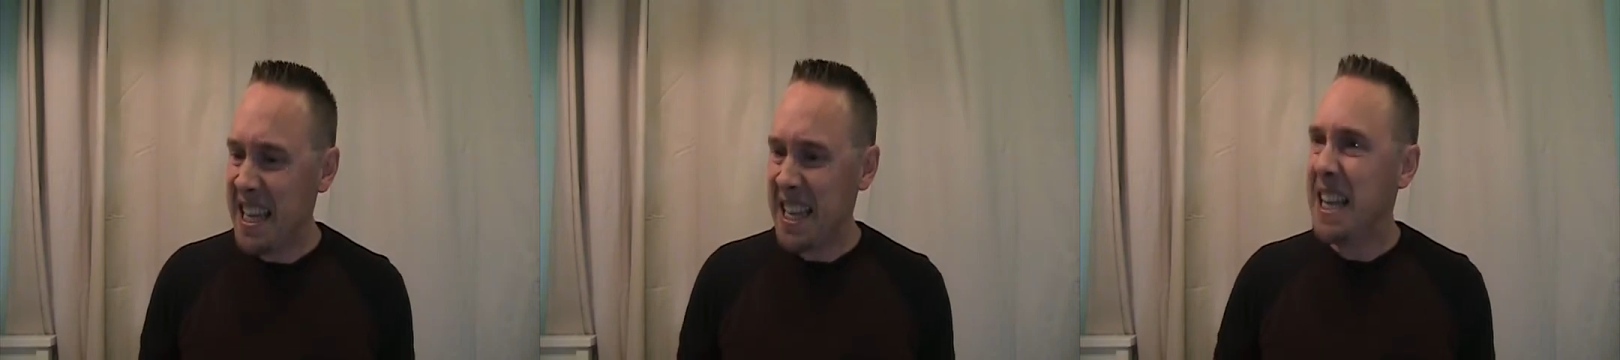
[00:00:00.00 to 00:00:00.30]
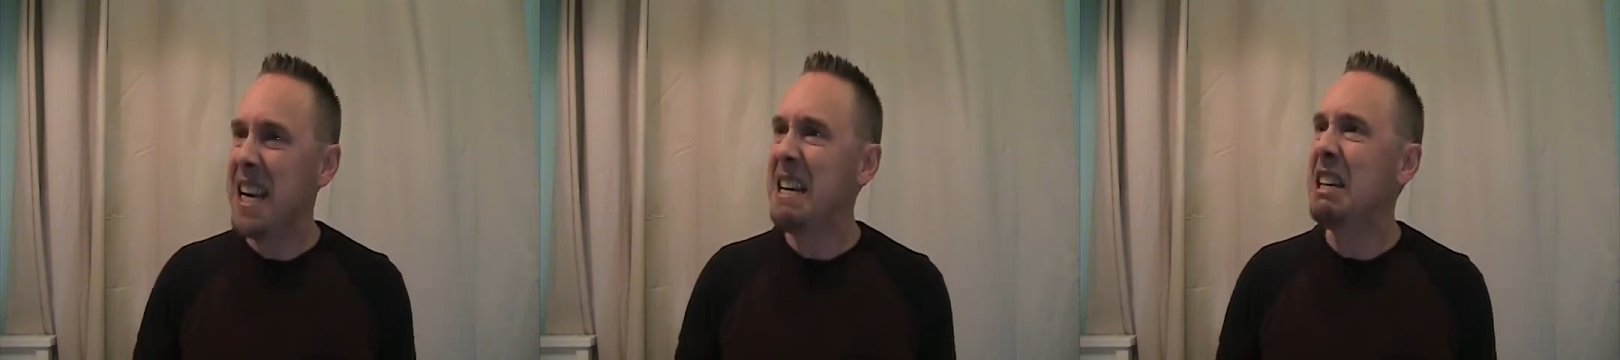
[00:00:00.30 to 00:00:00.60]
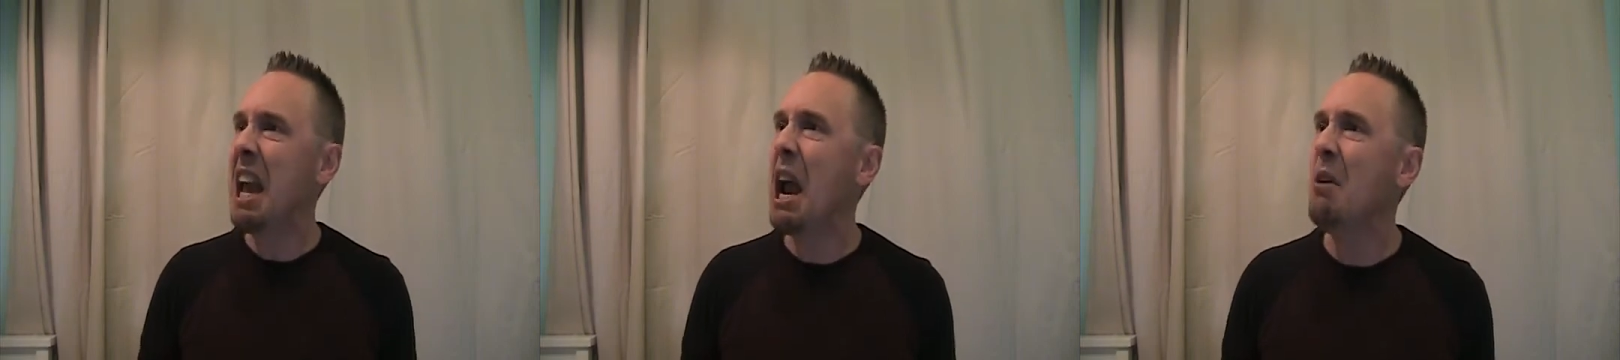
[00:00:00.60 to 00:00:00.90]
that they didn't
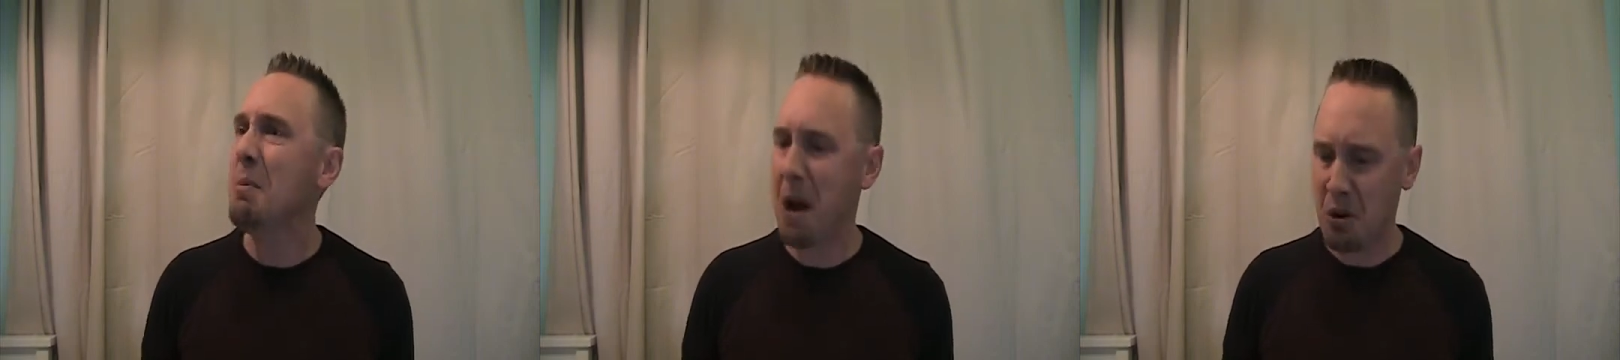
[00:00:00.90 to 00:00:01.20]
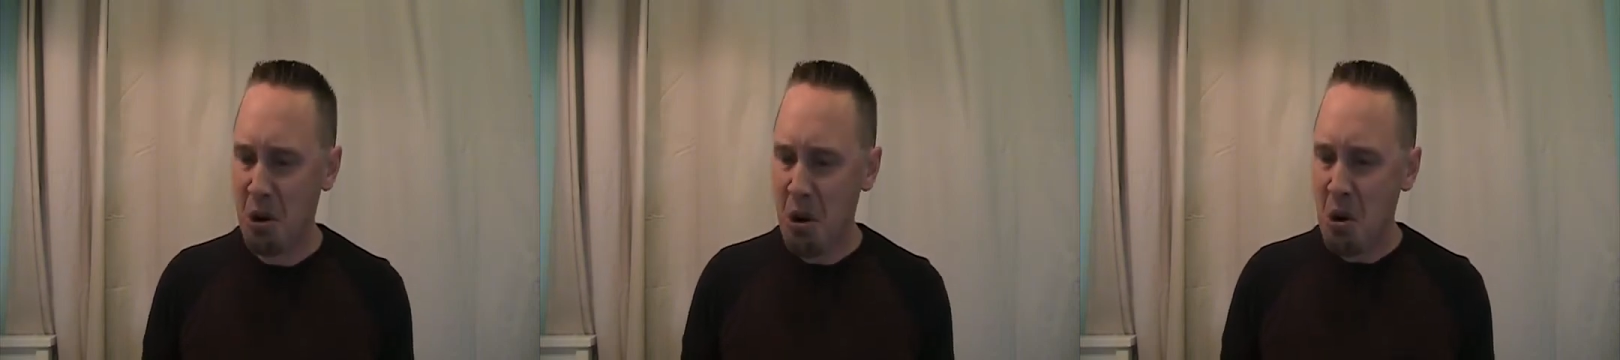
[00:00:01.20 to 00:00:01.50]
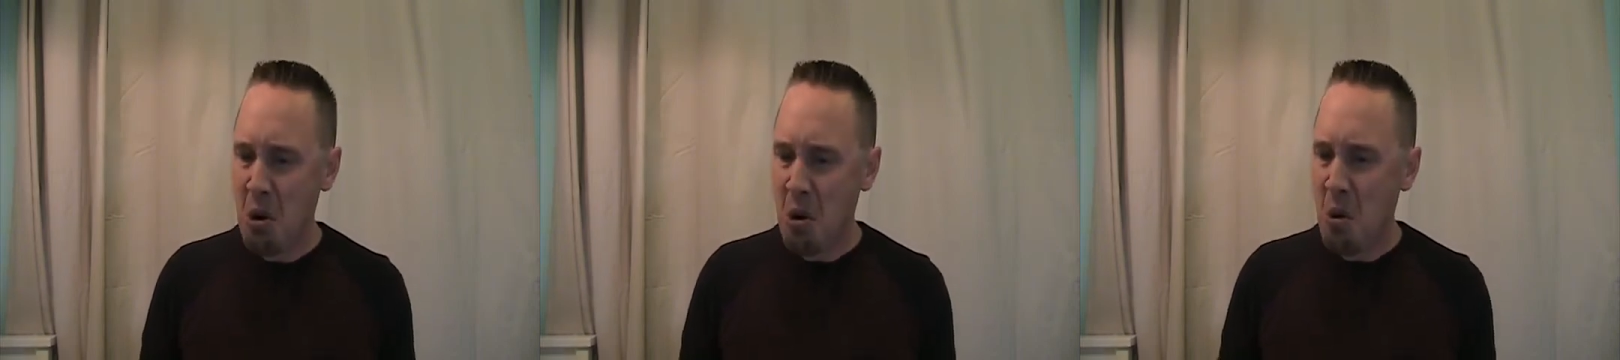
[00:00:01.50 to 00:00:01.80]
care about
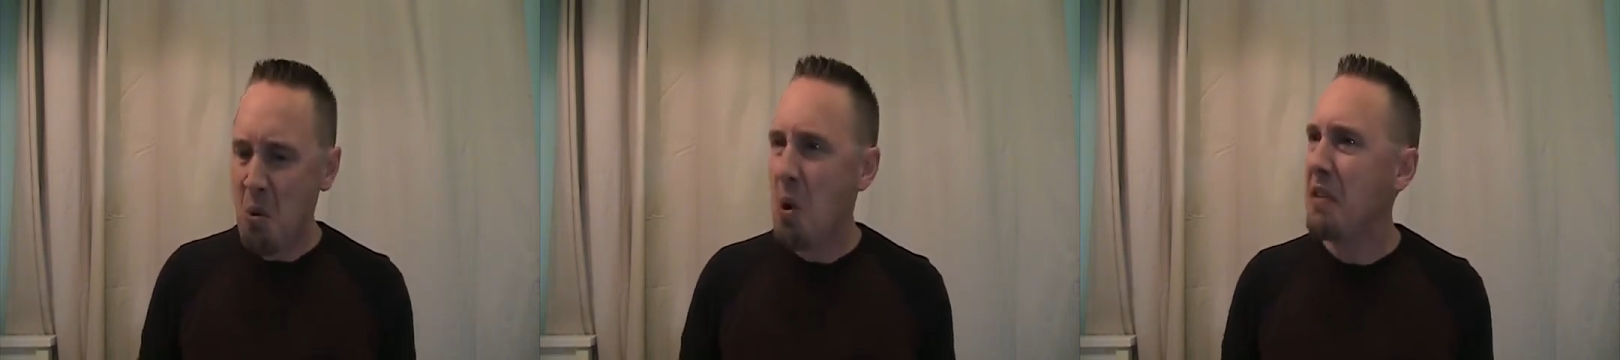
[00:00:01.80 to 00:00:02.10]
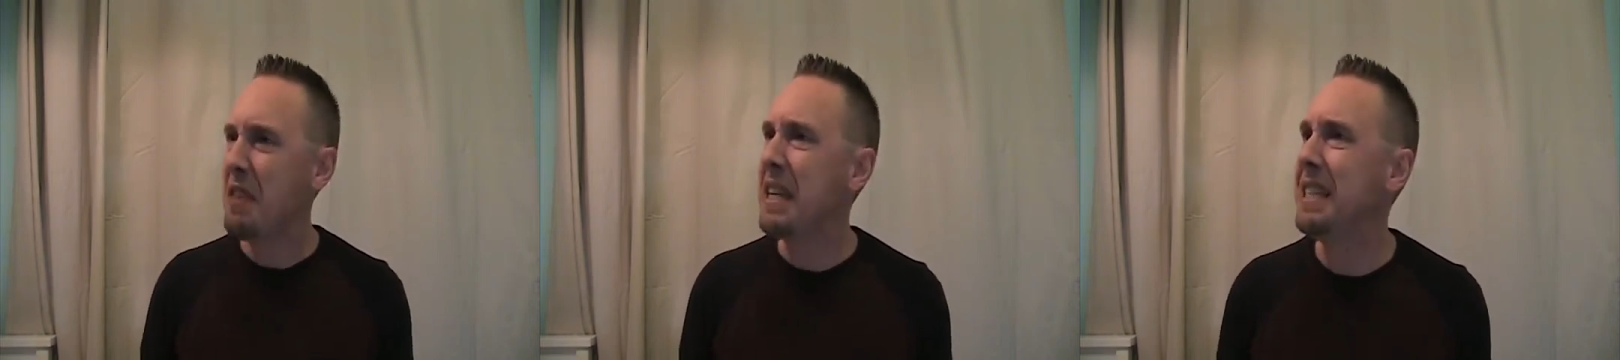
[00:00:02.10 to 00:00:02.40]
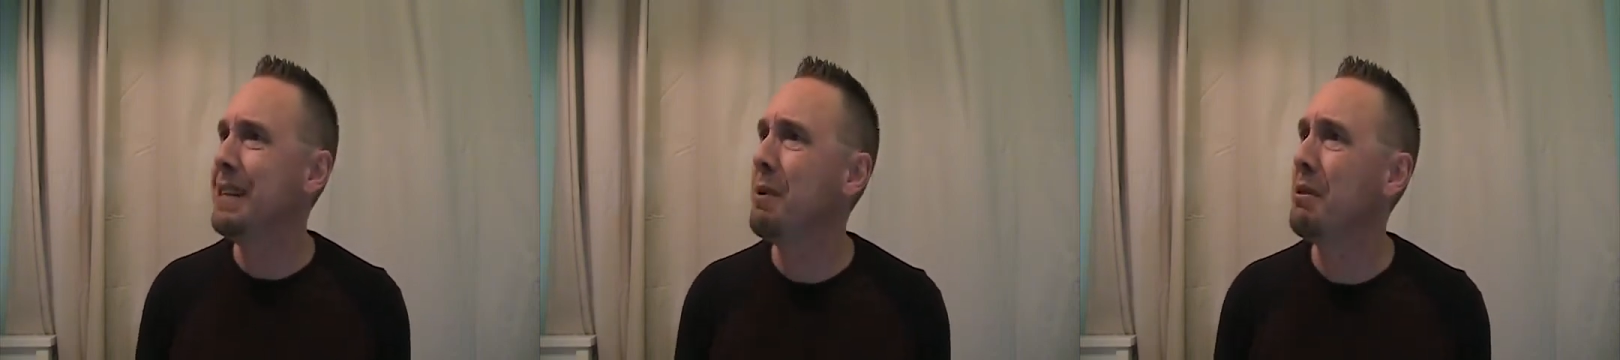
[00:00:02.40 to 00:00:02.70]
what they
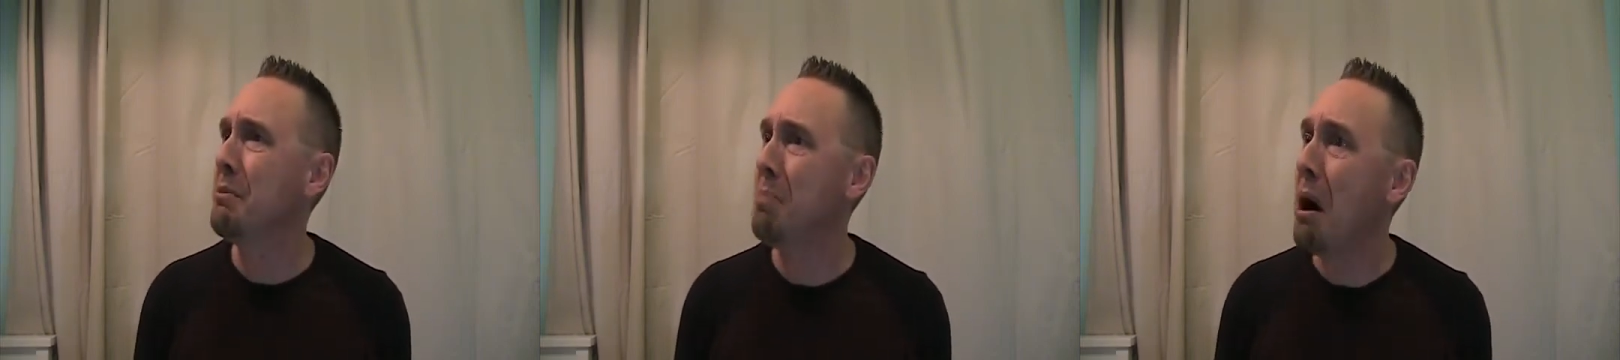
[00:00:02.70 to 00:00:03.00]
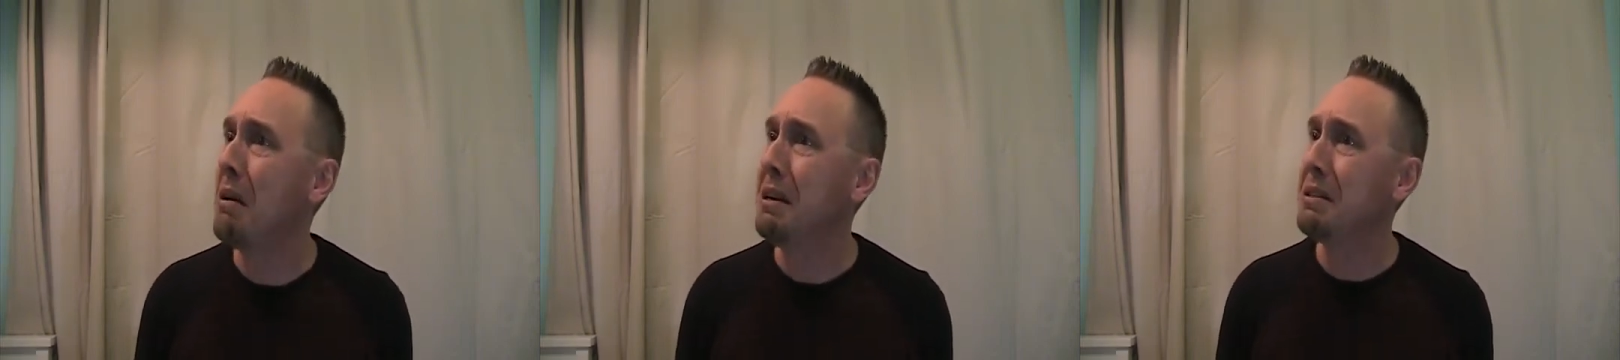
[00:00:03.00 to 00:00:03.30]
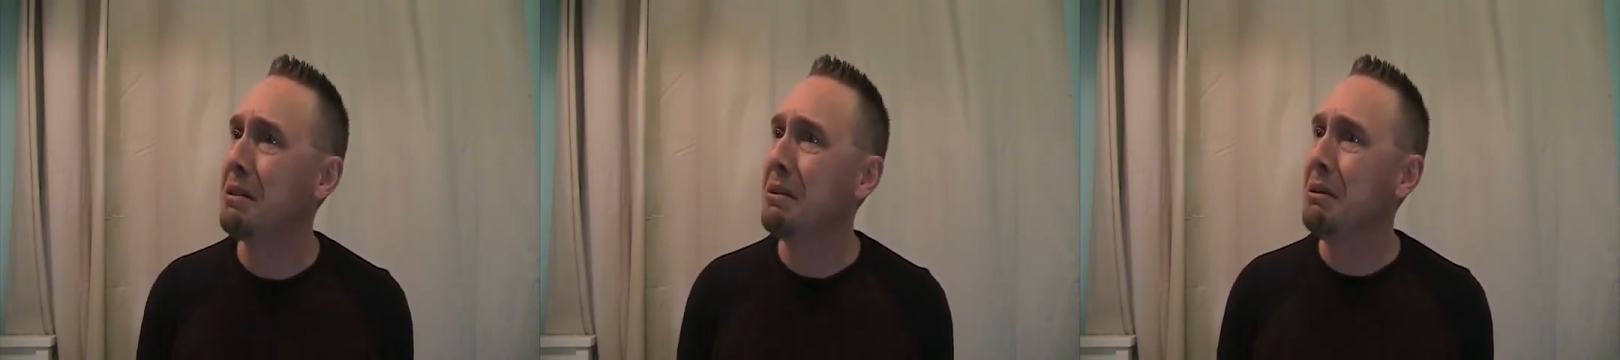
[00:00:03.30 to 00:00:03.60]
did with their bodies,